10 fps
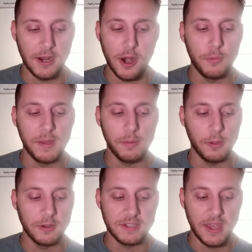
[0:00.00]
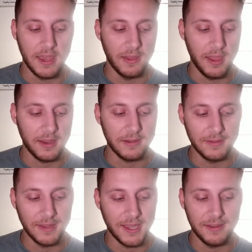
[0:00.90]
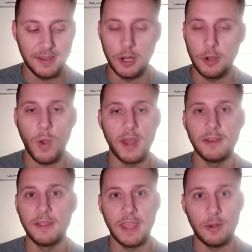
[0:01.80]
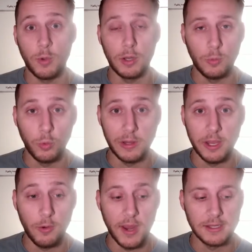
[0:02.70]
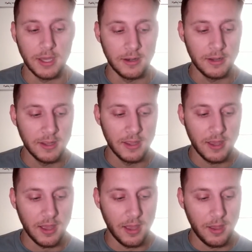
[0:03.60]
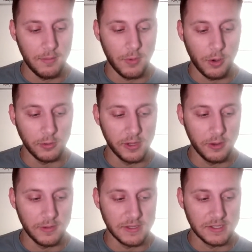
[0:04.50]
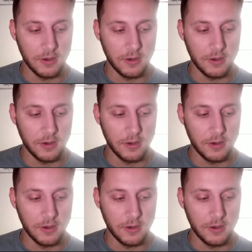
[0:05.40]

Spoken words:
I know people are saying why did they get Ridley Gregg done earlier this